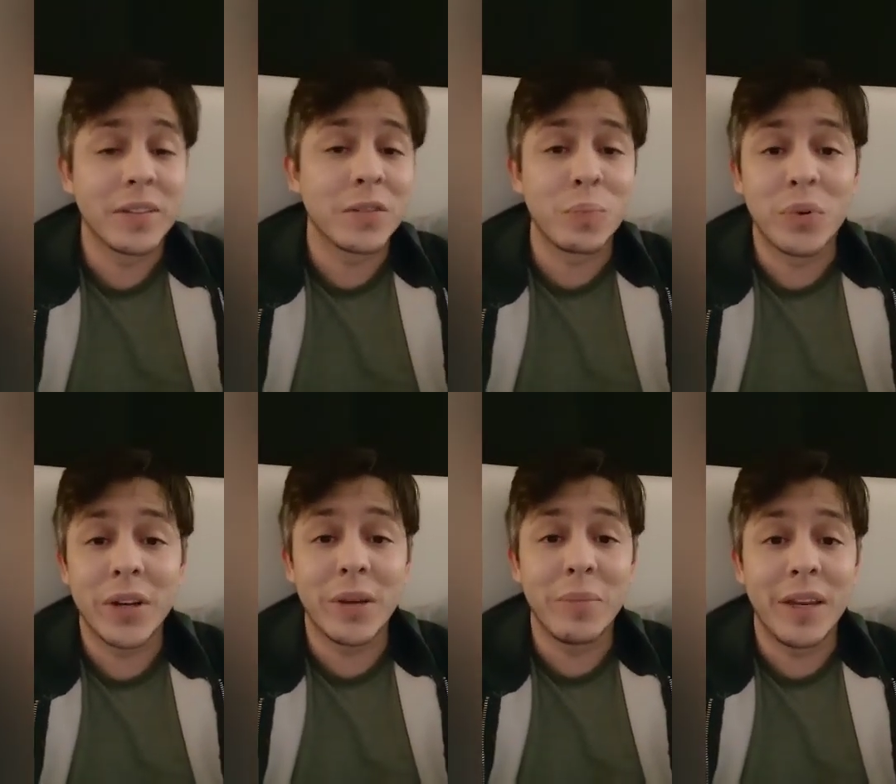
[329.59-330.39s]
This is
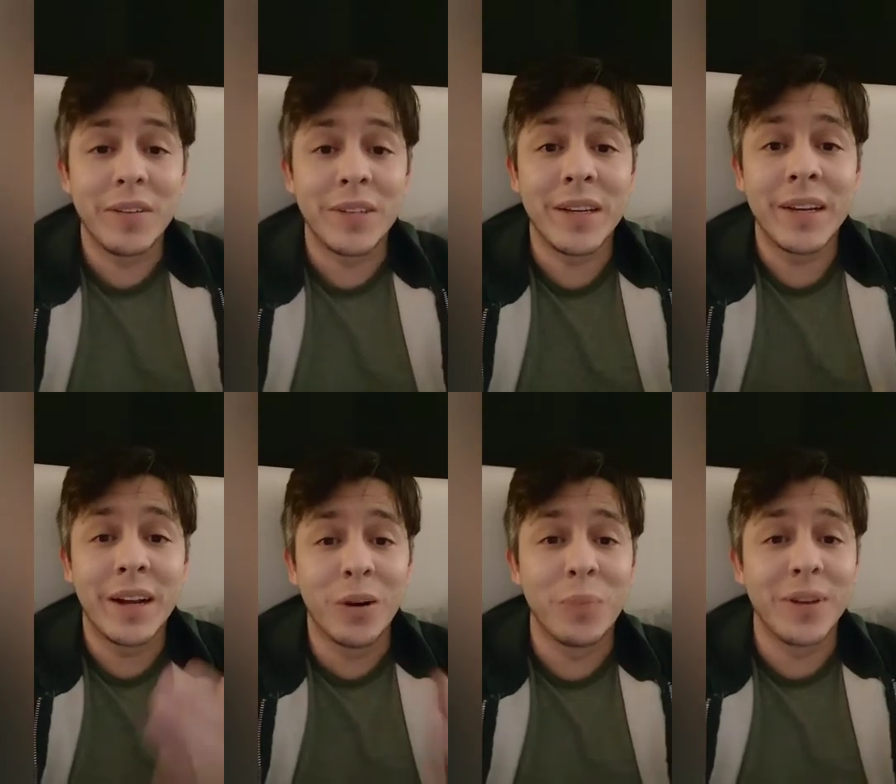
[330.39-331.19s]
pretty amazing.
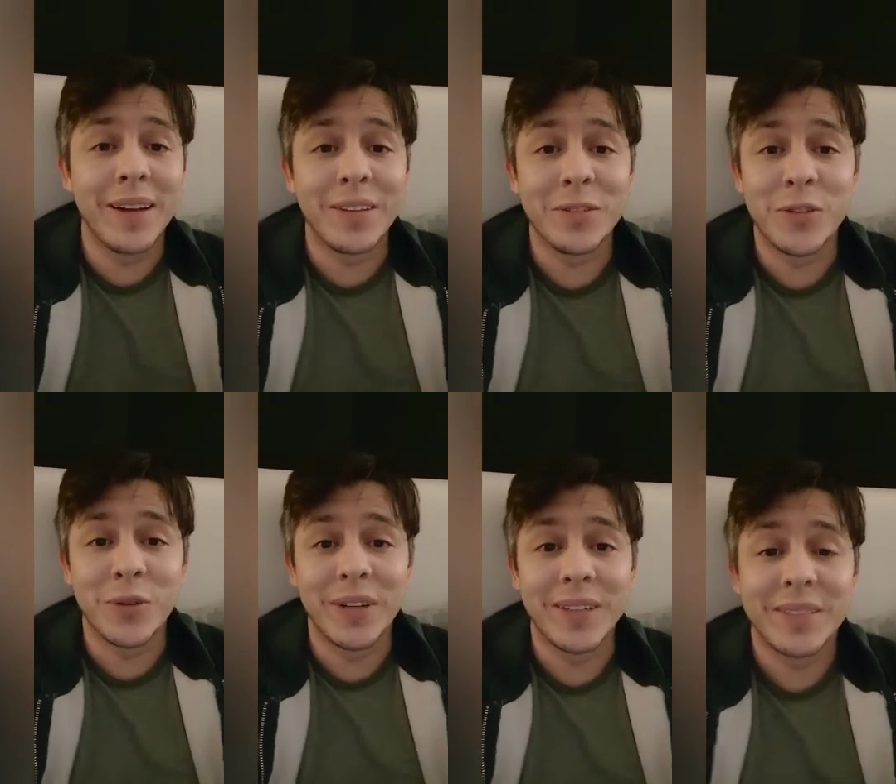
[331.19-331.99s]
I hope you guys enjoy it.